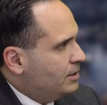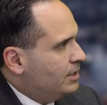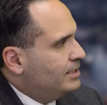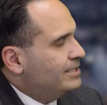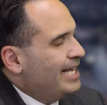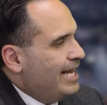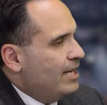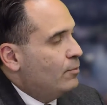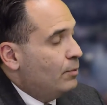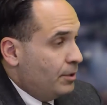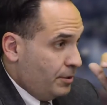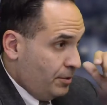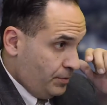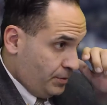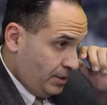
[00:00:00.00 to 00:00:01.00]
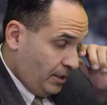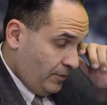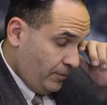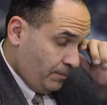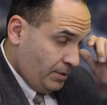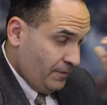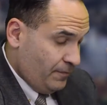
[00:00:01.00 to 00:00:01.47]
Does it take one of those kind
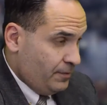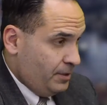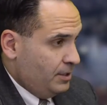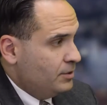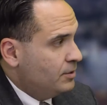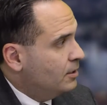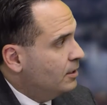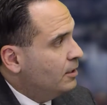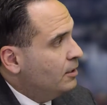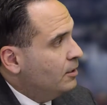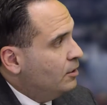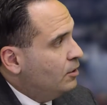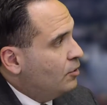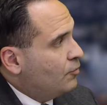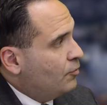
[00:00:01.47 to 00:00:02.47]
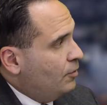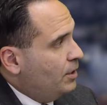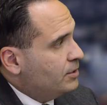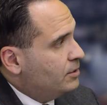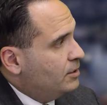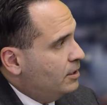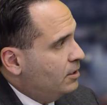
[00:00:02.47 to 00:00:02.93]
of epiphanies for
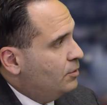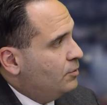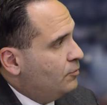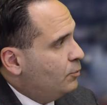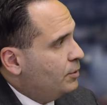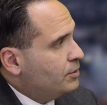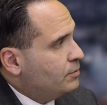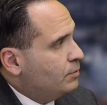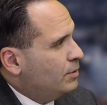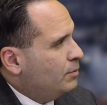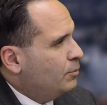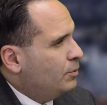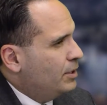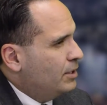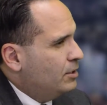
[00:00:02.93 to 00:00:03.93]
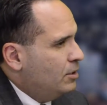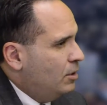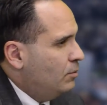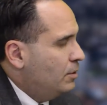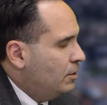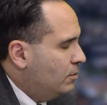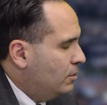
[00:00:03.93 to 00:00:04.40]
us to hear the voice when you really
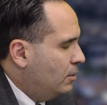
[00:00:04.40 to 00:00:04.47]
don't know